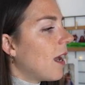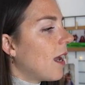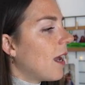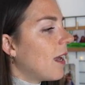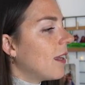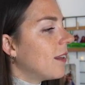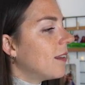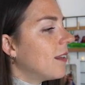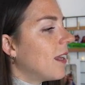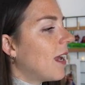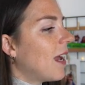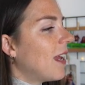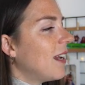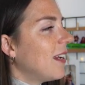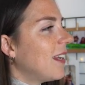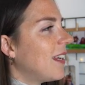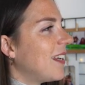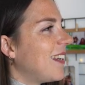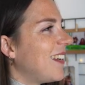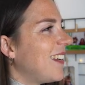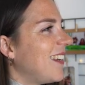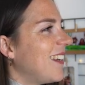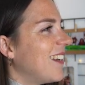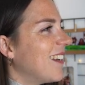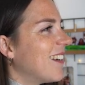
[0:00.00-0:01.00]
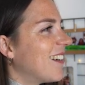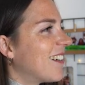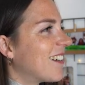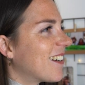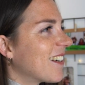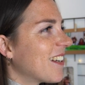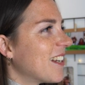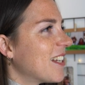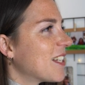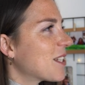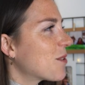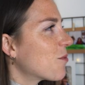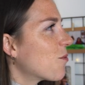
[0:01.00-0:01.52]
and then
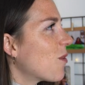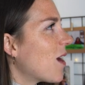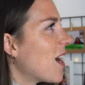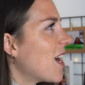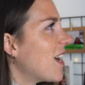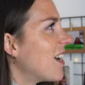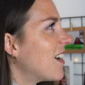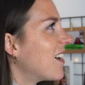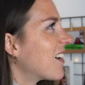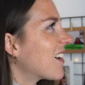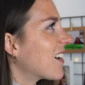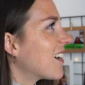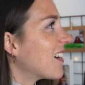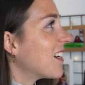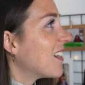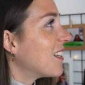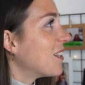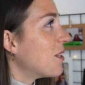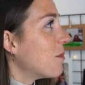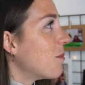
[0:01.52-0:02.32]
here is where